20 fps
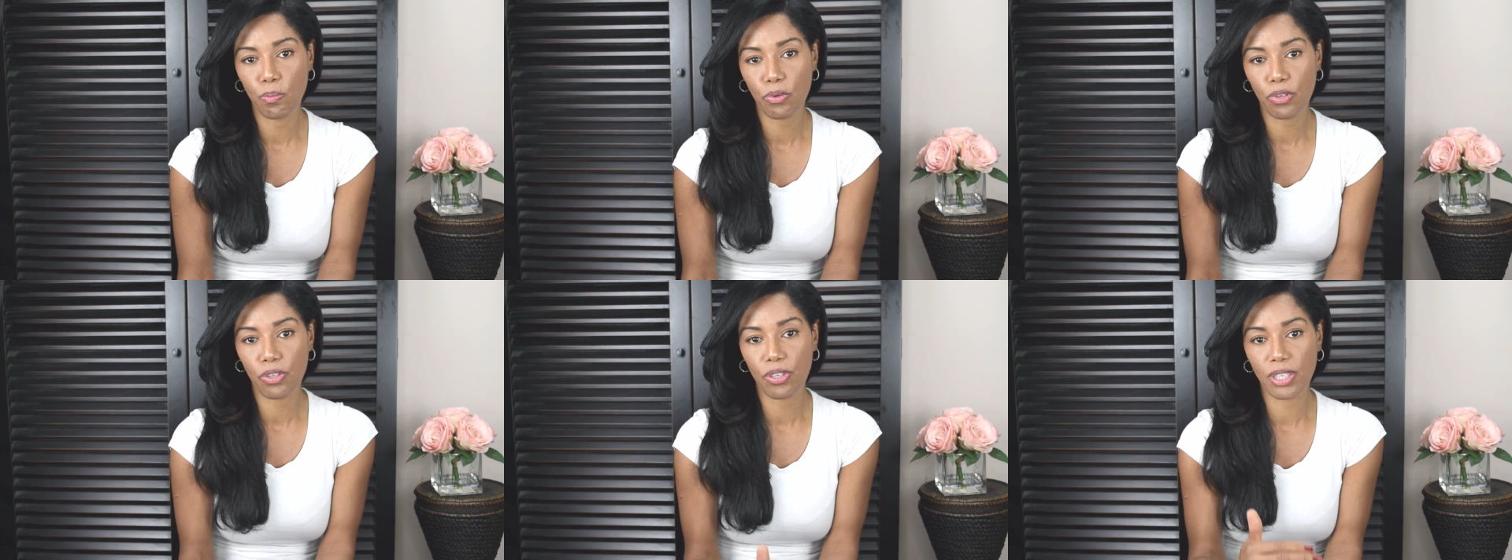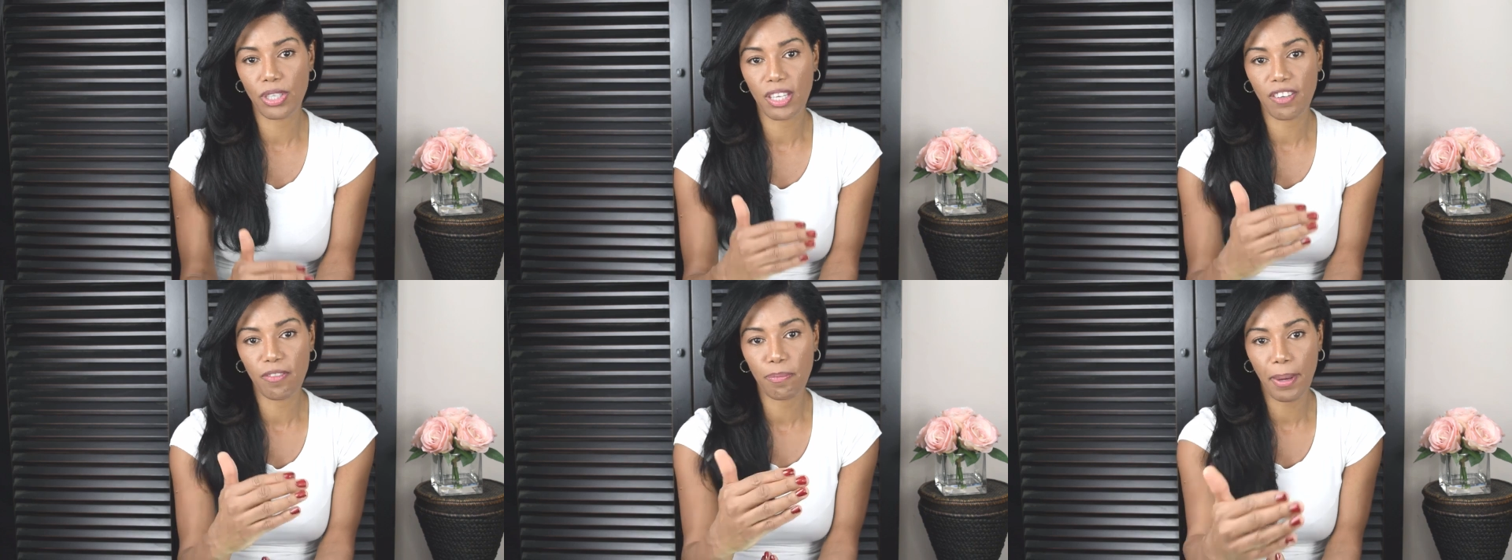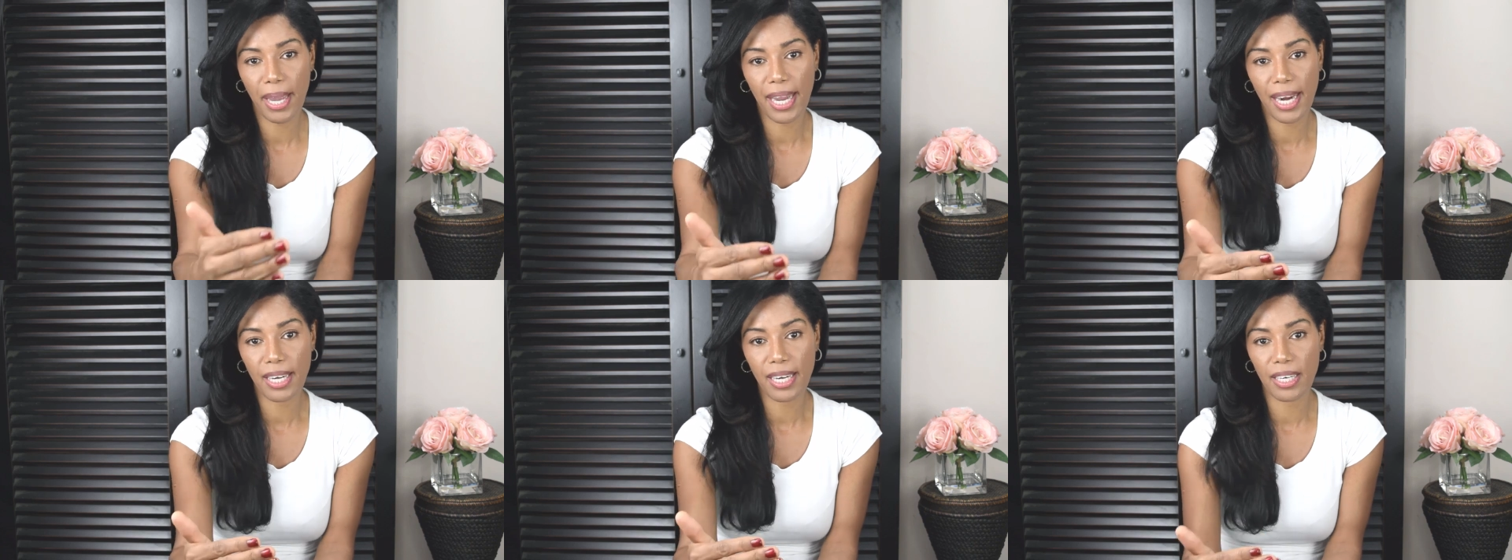perceive
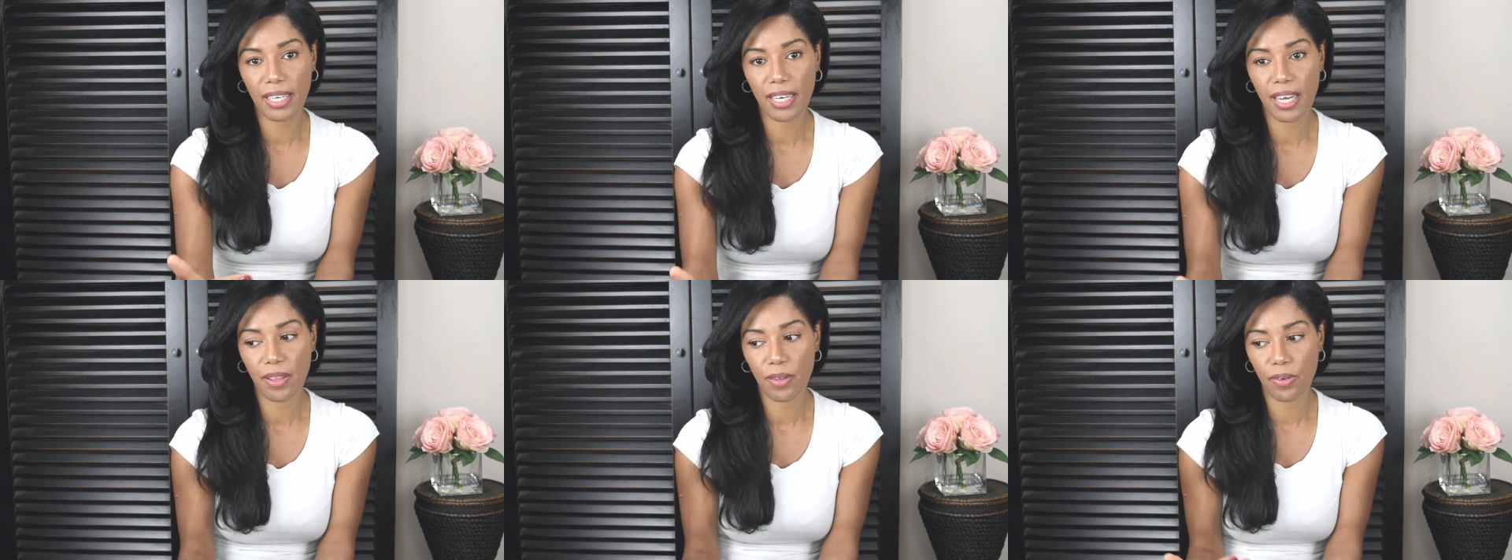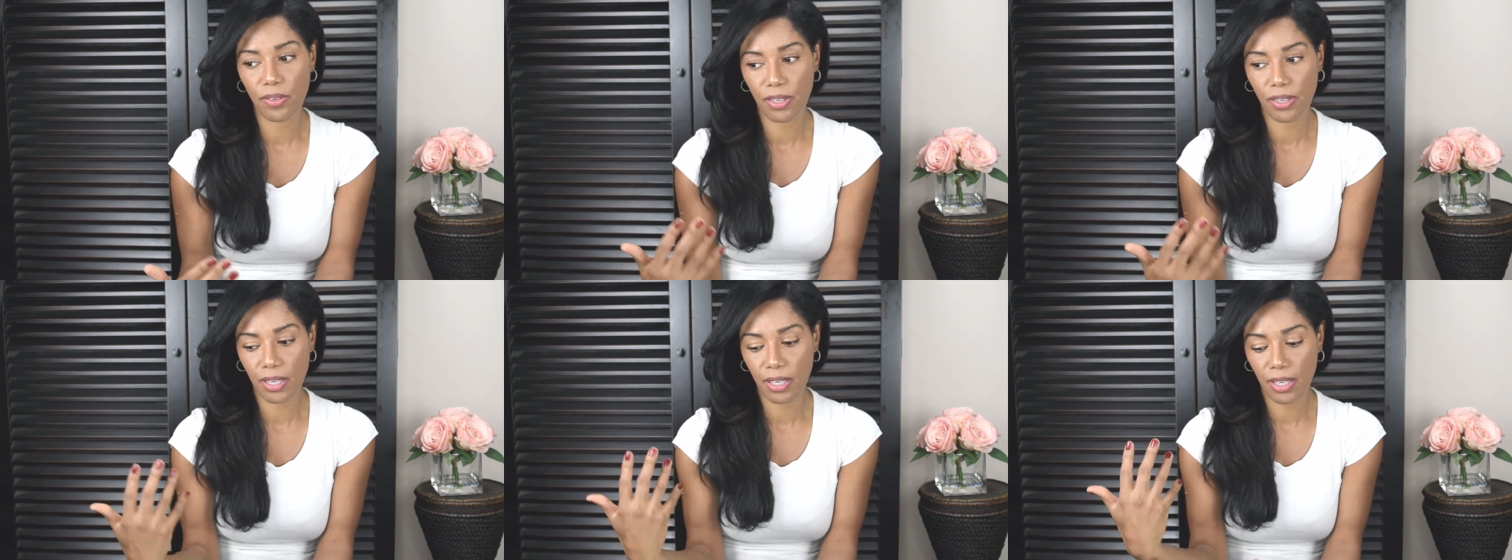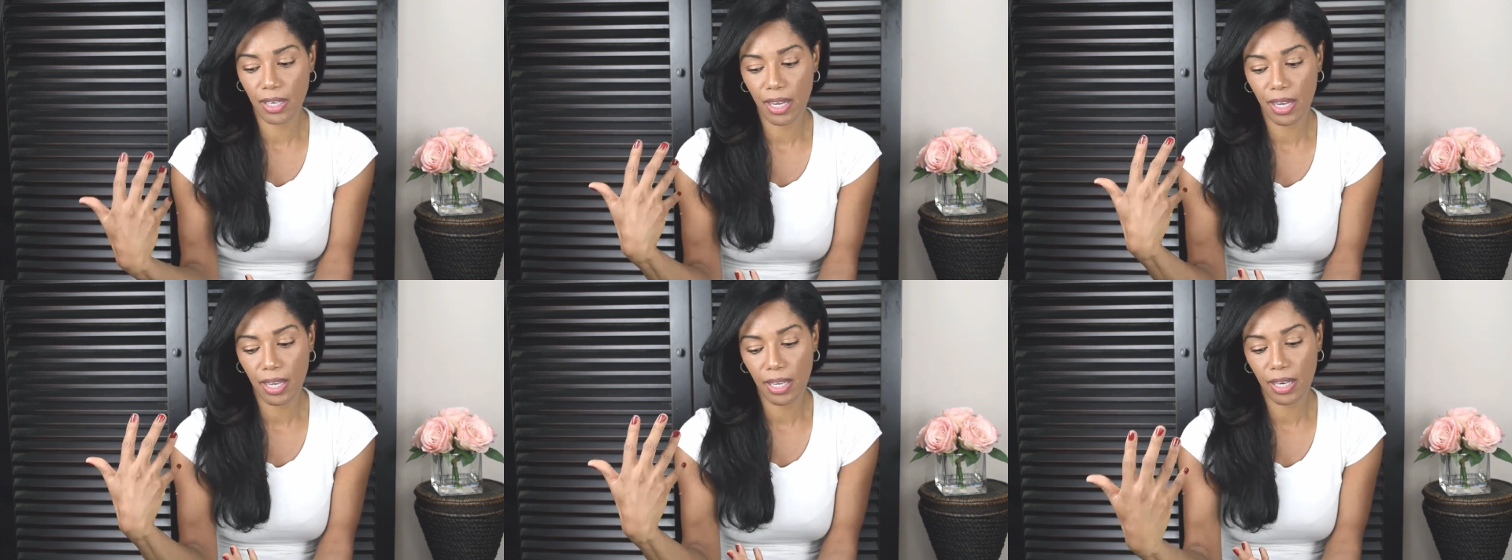pain in others
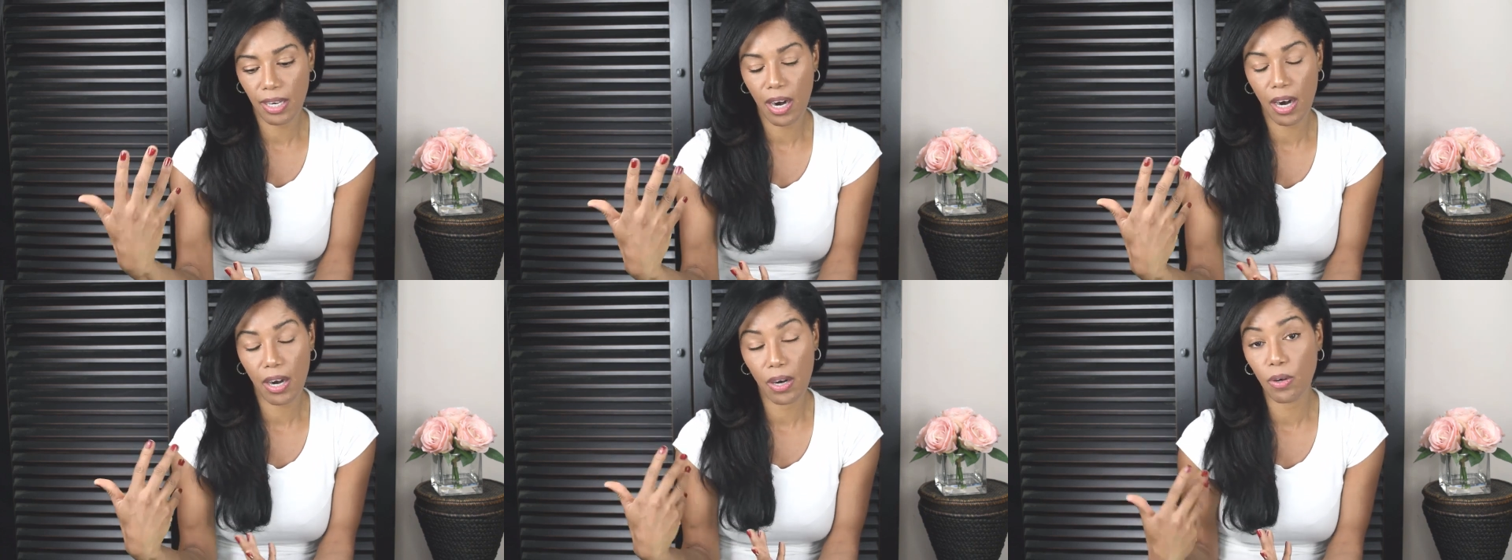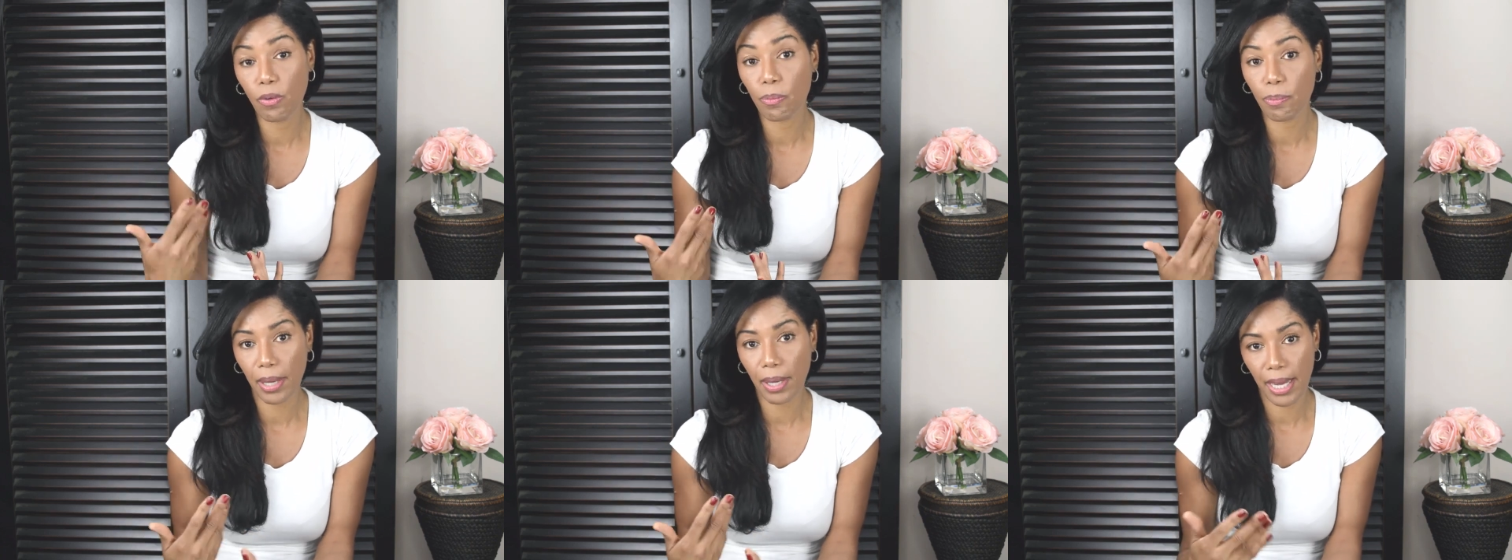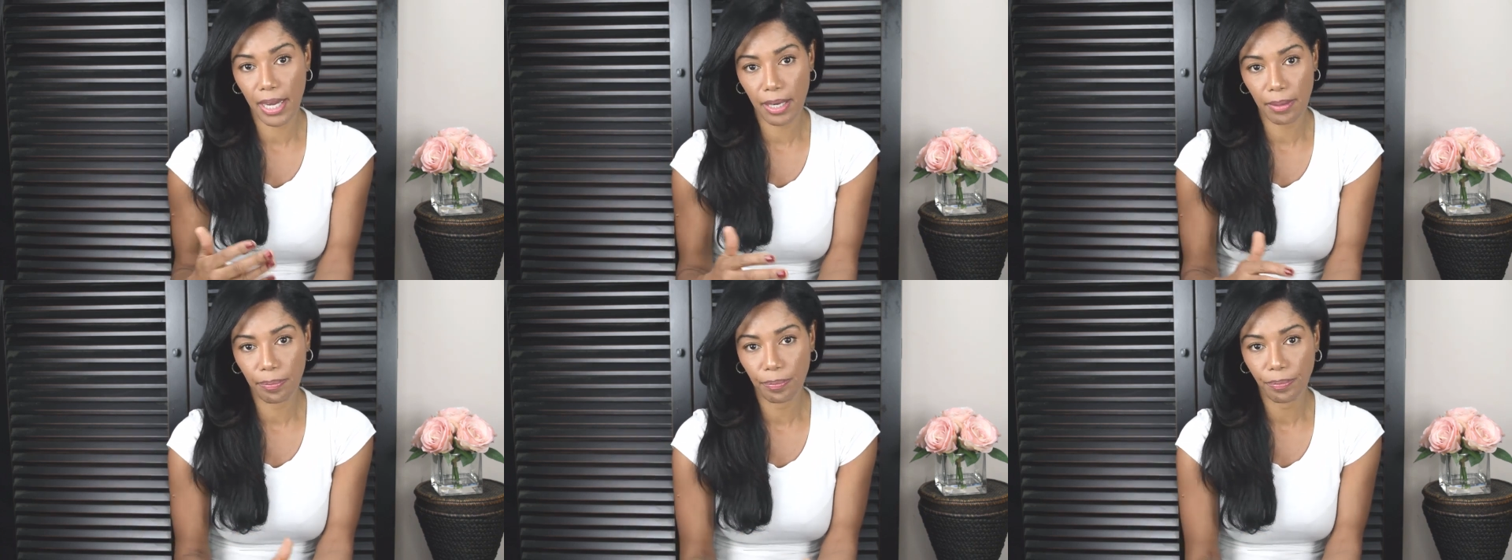and our own
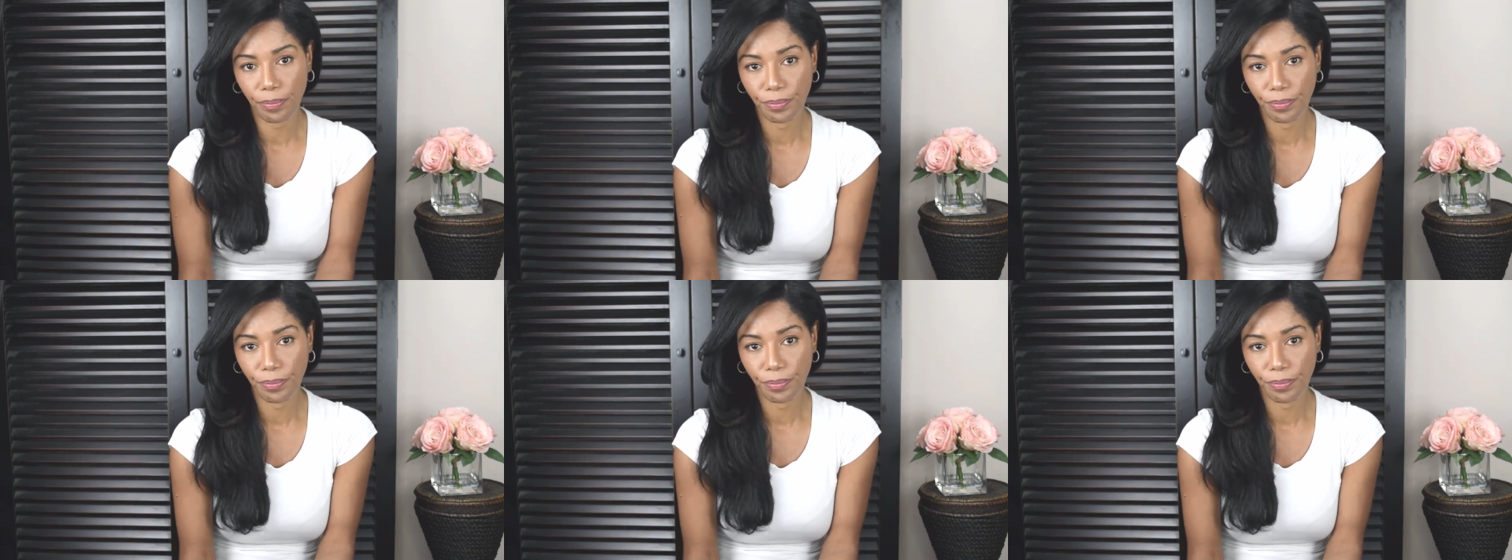pain.